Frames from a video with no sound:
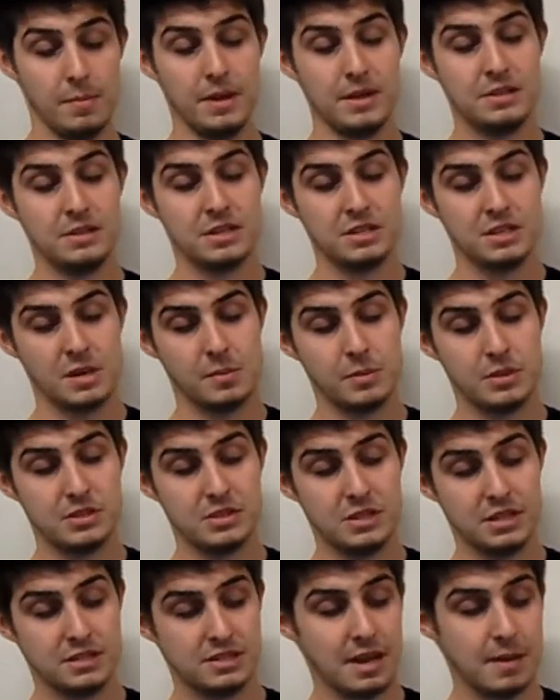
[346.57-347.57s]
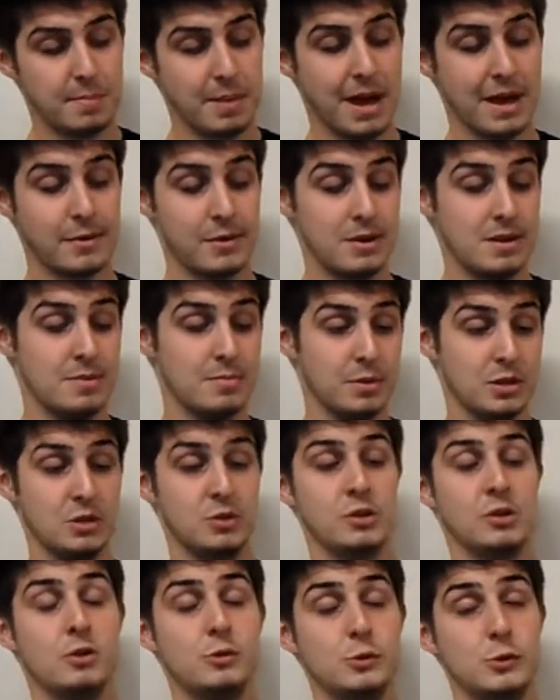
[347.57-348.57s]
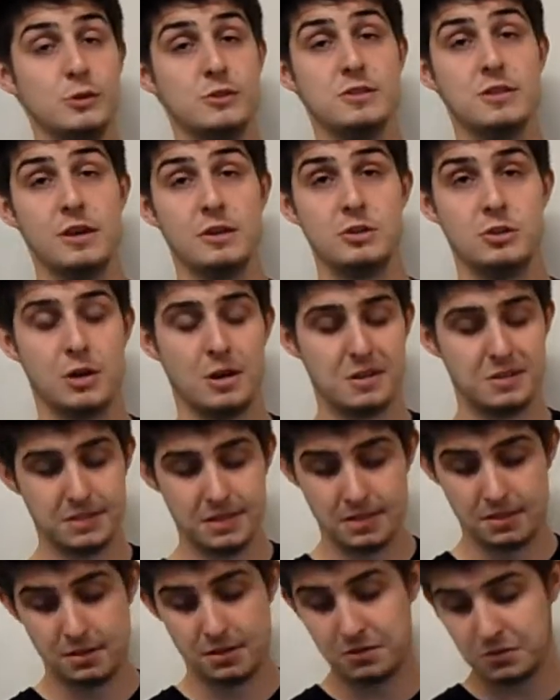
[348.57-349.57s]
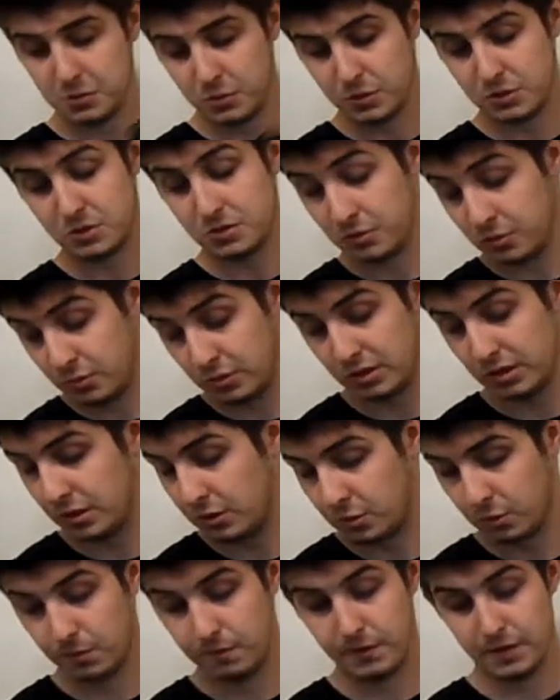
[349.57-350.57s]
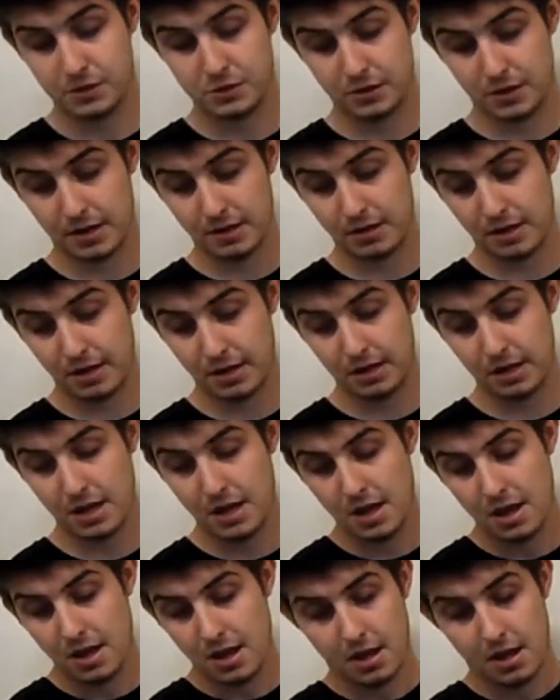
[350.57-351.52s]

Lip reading: It does come with a stick-type battery, but you can also use nunchucks in this, which is a really cool feature I like.